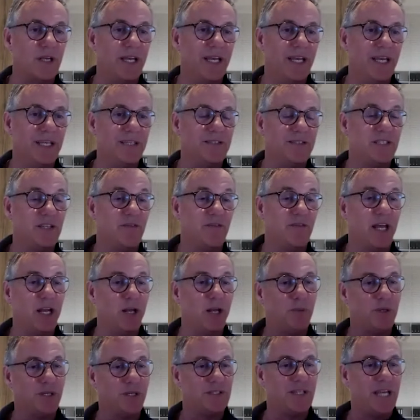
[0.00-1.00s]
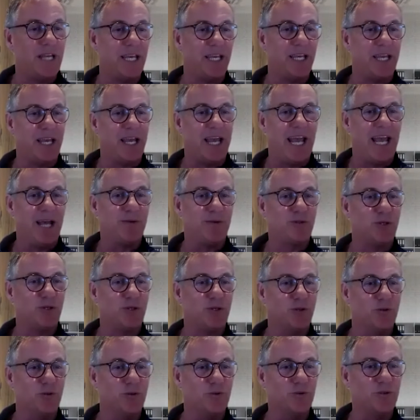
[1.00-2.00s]
is developers taking our
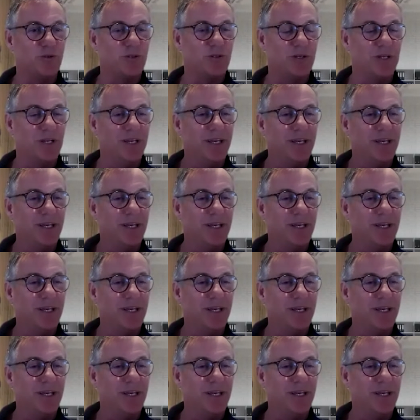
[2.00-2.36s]
tools